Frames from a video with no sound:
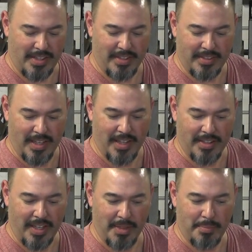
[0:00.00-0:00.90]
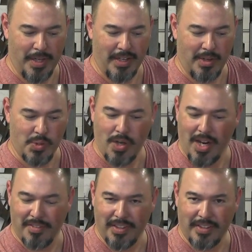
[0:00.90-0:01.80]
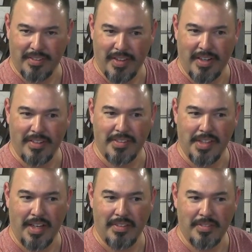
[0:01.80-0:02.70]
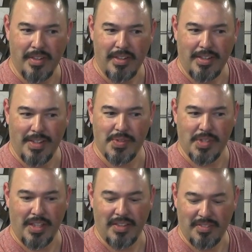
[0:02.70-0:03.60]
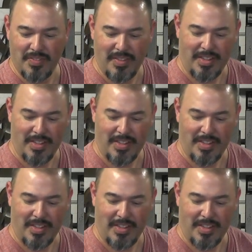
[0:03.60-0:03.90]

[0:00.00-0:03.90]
And they had been out traveling and seen,